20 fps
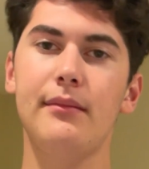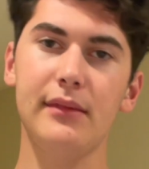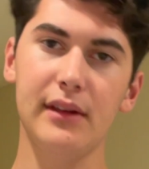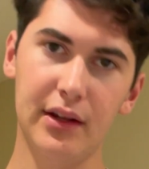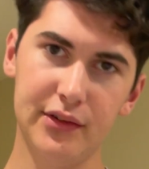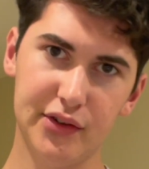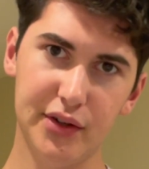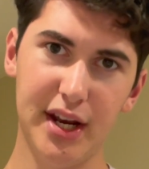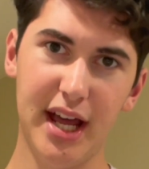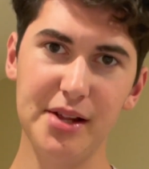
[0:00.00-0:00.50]

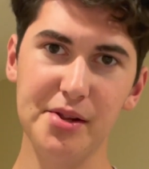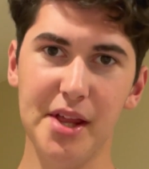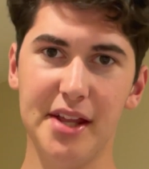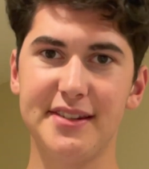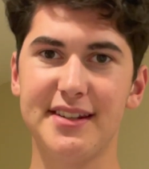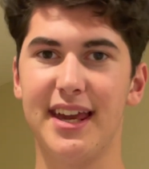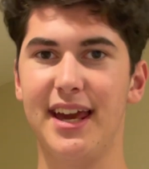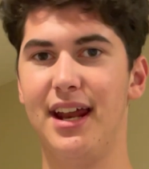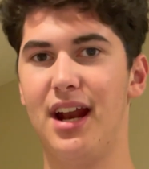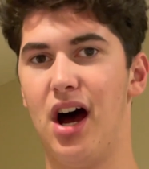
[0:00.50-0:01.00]
So now
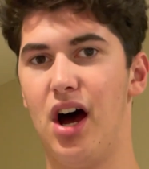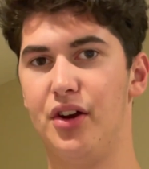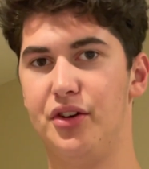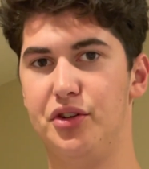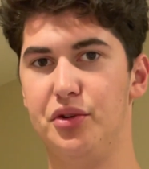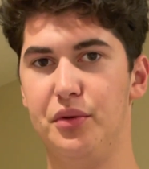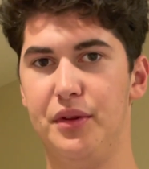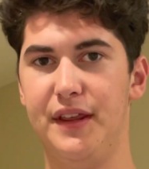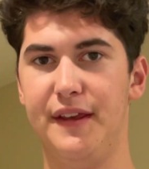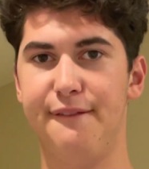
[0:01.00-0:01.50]
let's get on
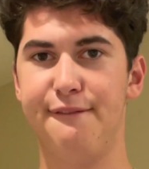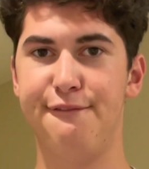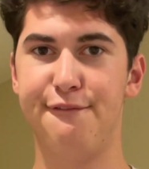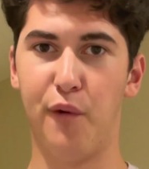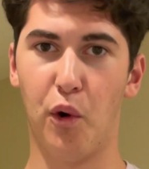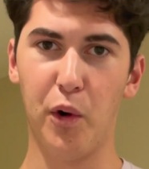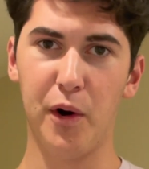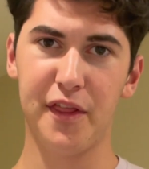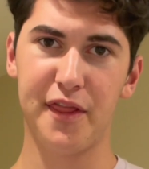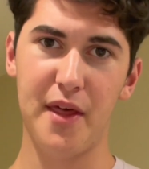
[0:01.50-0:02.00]
to the
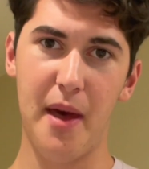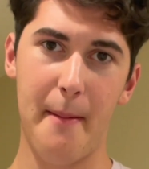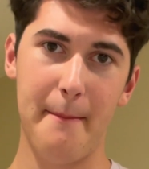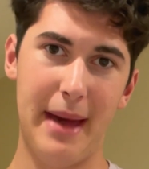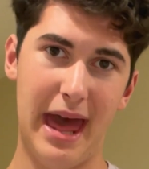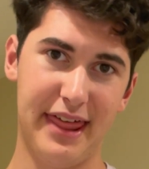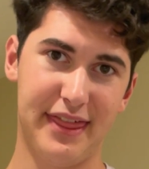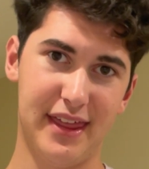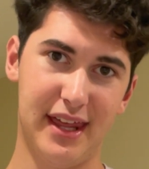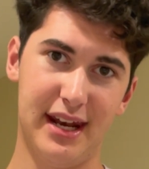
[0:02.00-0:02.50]
4th
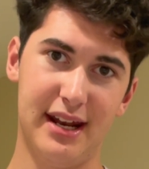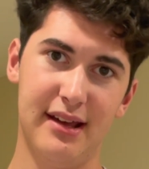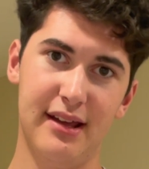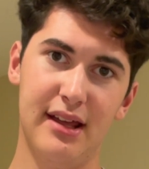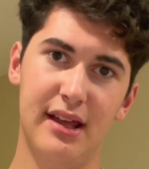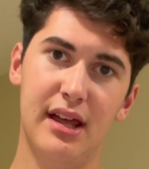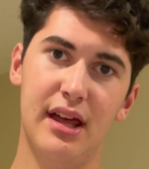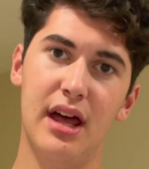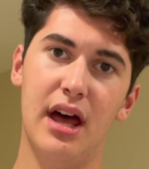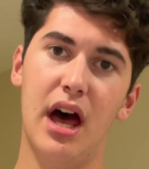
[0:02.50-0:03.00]
method
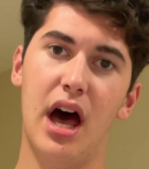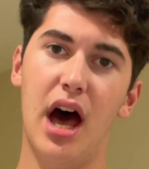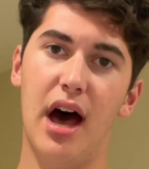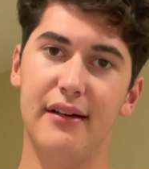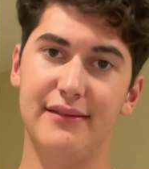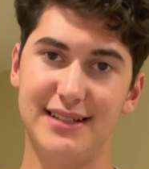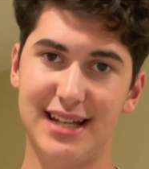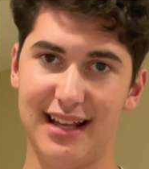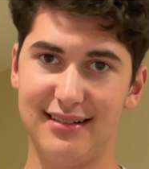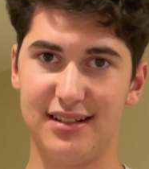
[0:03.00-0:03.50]

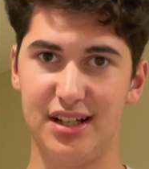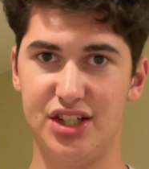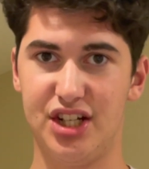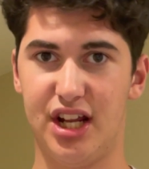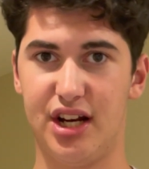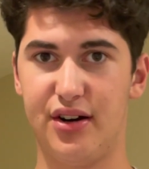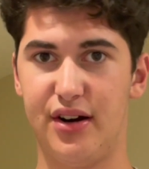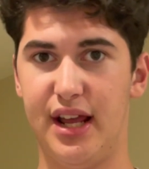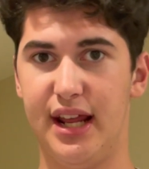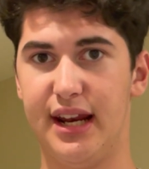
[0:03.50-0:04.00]
of Tesla
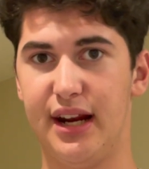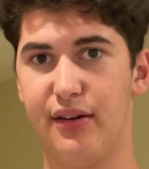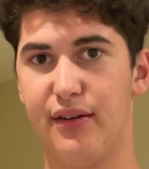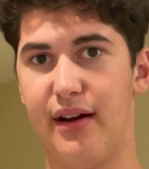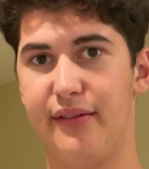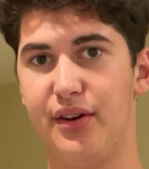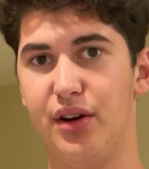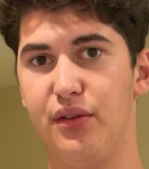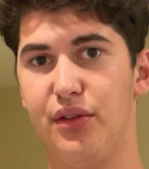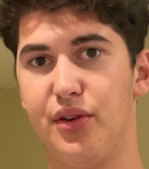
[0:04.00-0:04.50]
generating
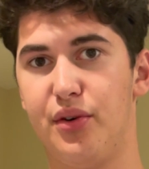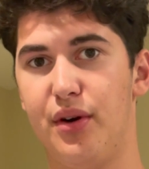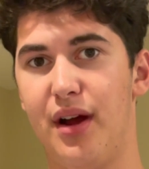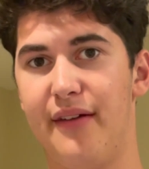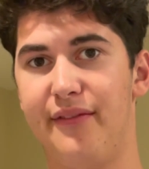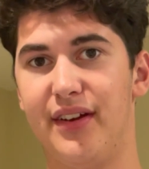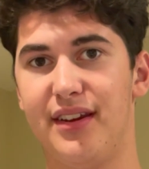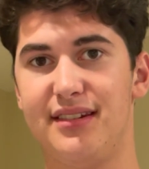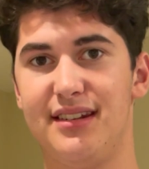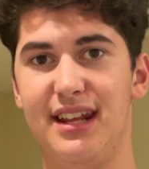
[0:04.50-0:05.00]
revenue through
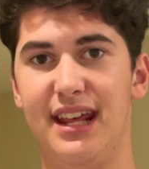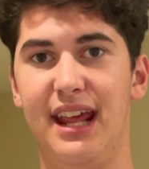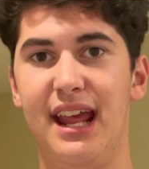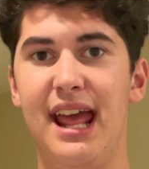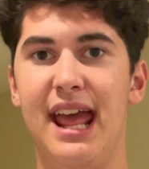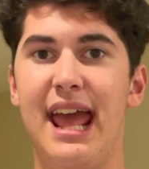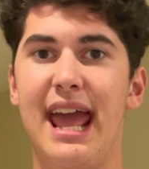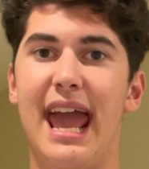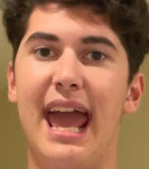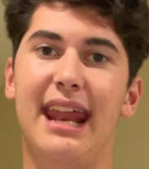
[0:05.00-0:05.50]
FSD,
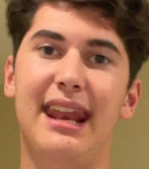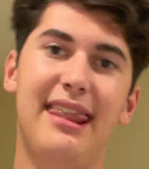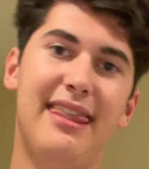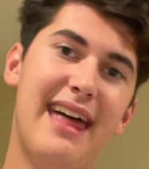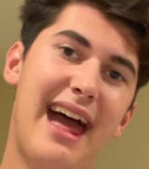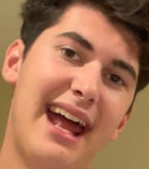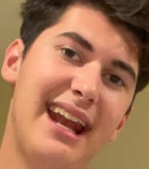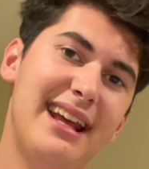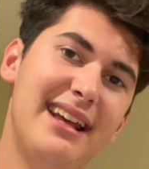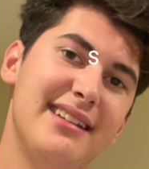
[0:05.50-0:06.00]
and
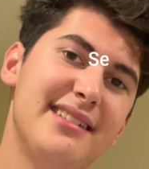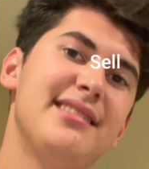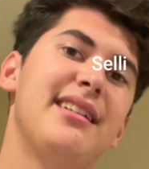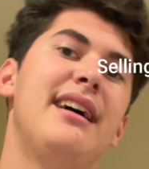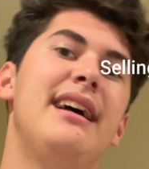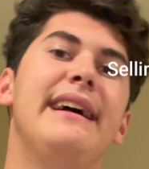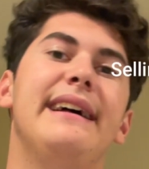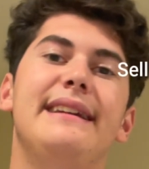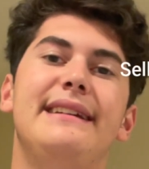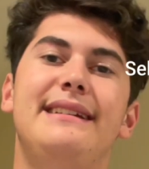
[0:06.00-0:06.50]
that is
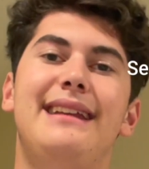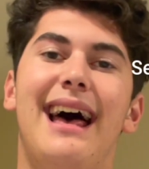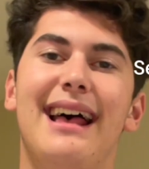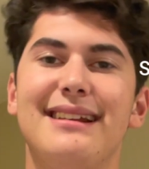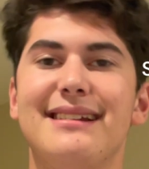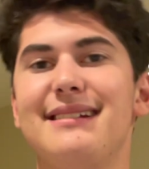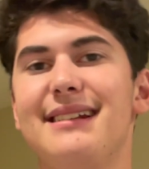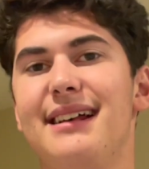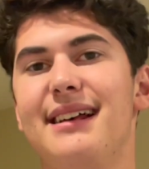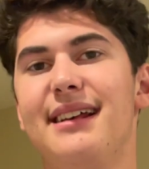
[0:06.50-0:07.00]

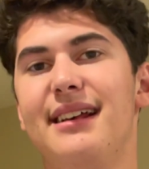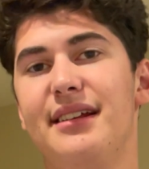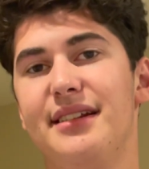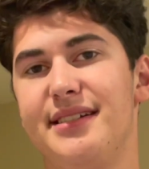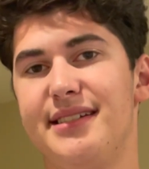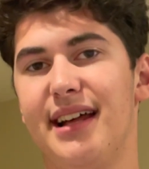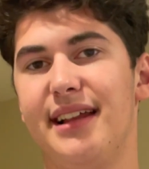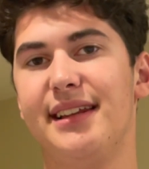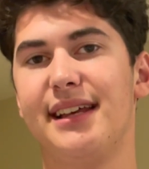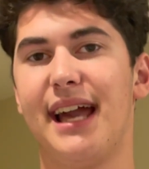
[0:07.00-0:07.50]
Tesla
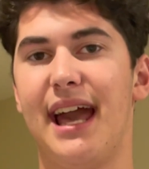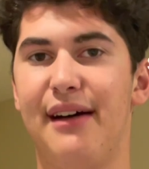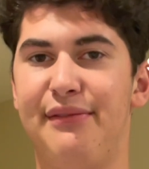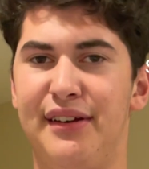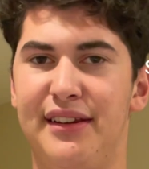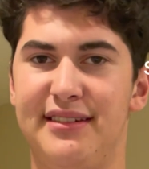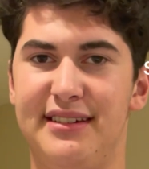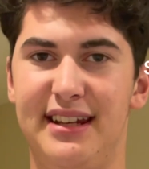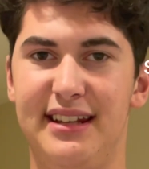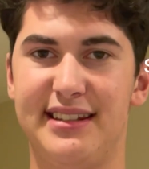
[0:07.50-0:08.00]
selling
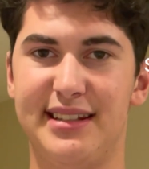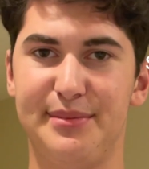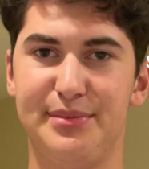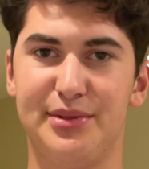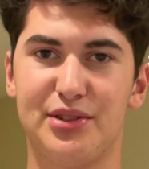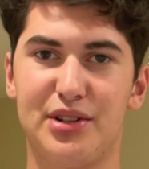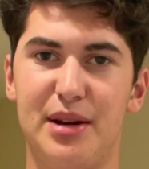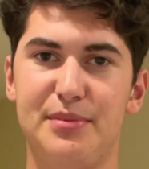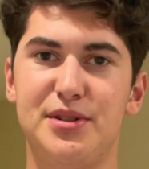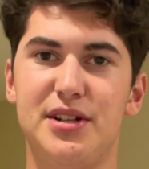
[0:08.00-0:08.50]
FSD
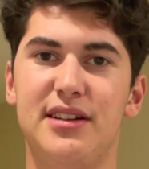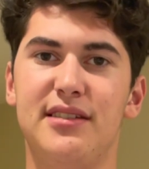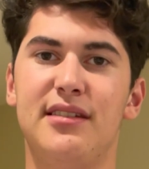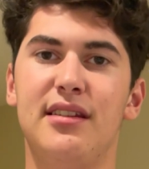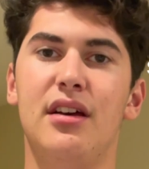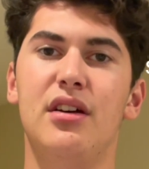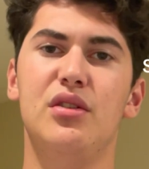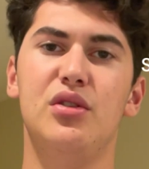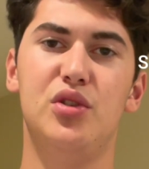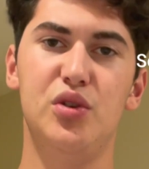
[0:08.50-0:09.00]
subscriptions
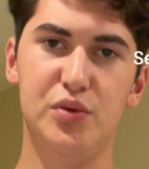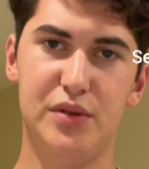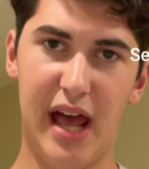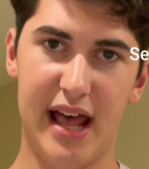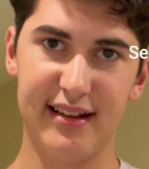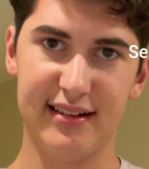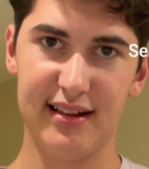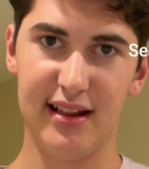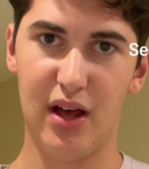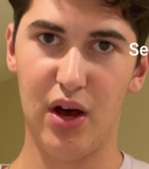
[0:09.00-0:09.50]
to
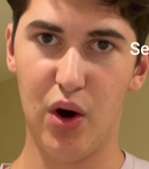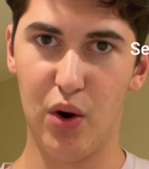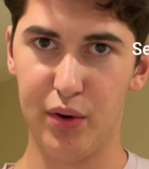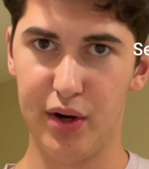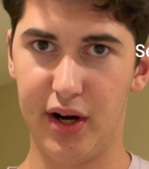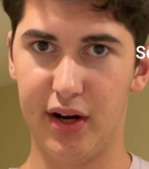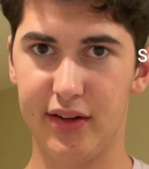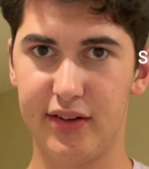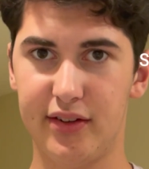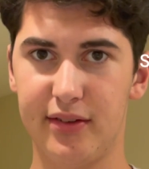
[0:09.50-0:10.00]
Tesla
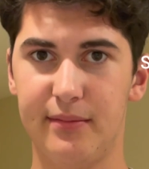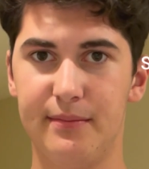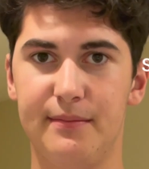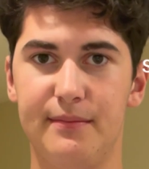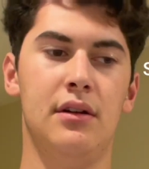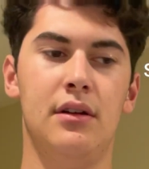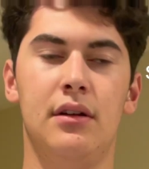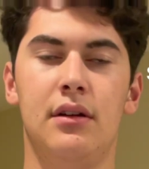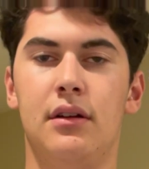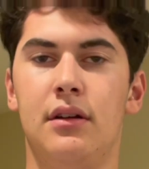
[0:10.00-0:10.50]
owners.
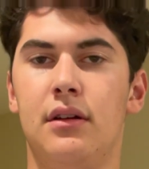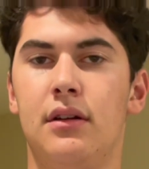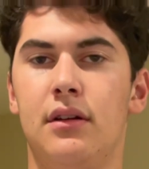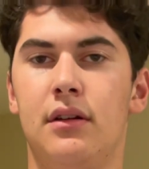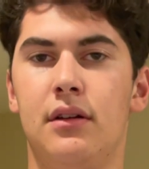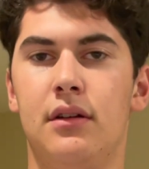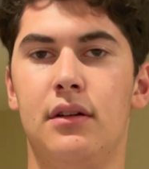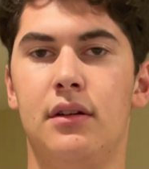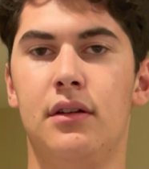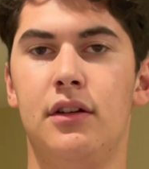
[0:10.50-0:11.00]

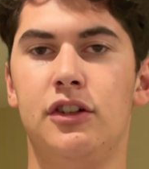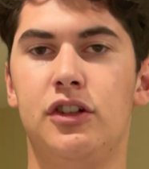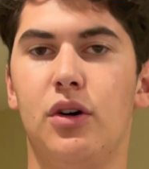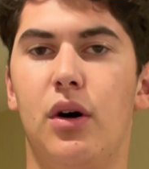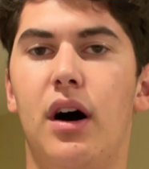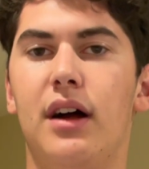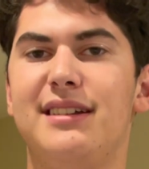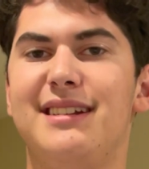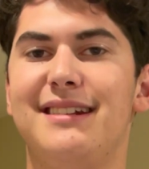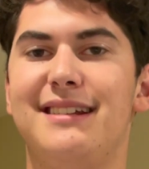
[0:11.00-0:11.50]
So
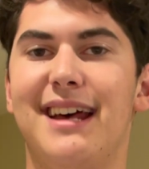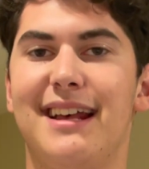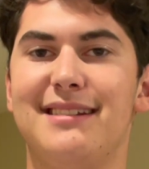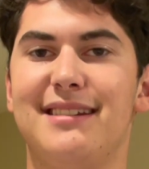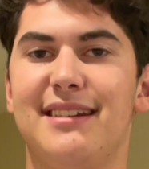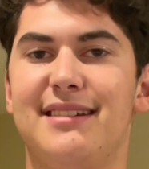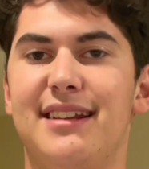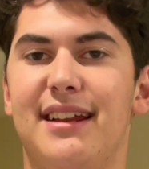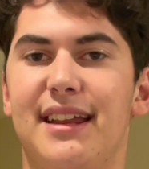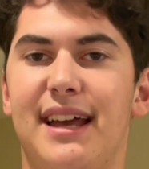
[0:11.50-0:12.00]
on to
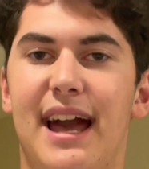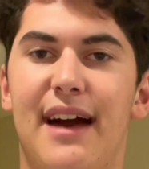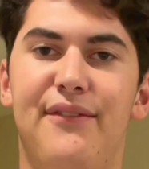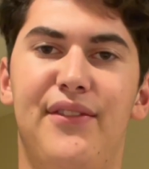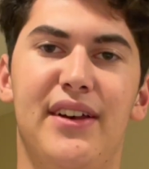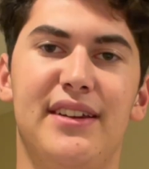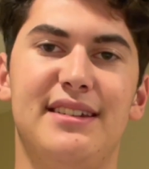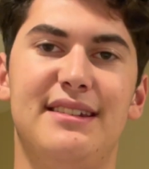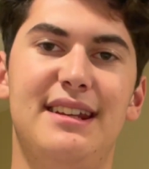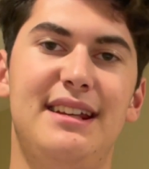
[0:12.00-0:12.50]
Tesla selling
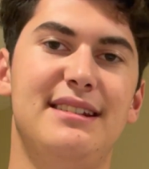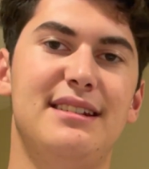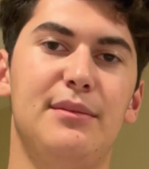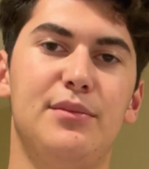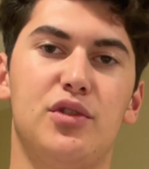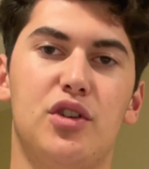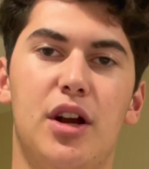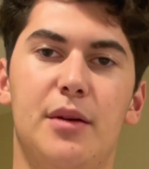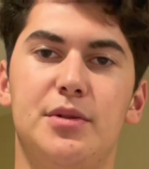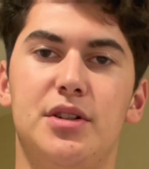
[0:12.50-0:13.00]
FSD
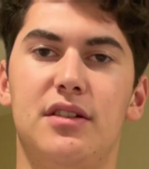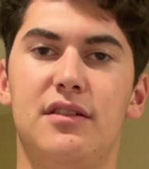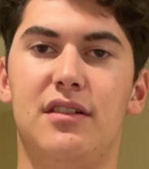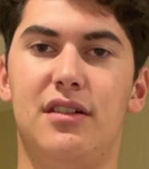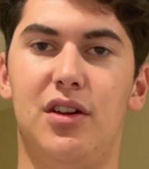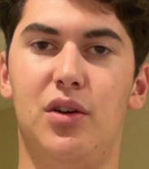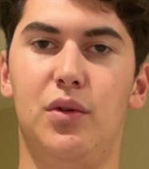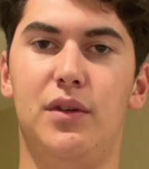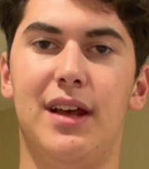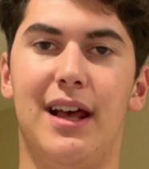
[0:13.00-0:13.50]
subscriptions
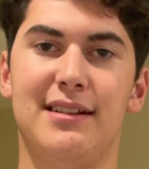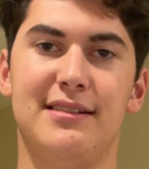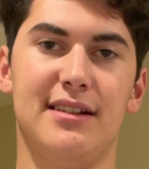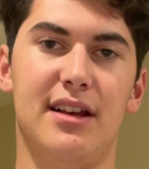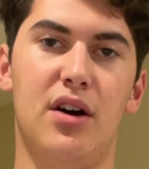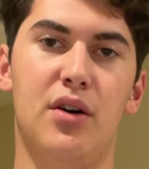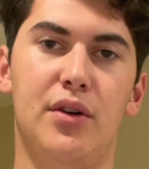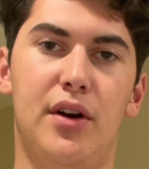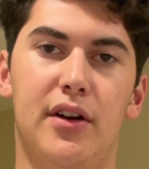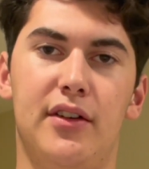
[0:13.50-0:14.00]
to Tesla
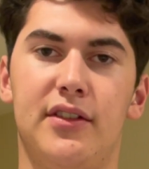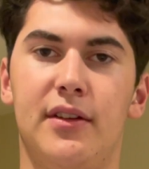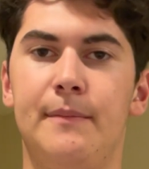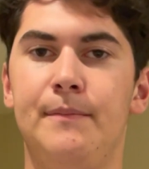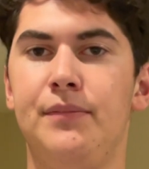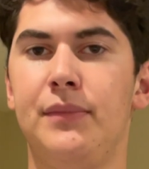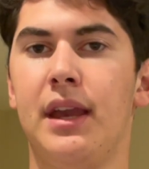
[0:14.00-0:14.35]
owners.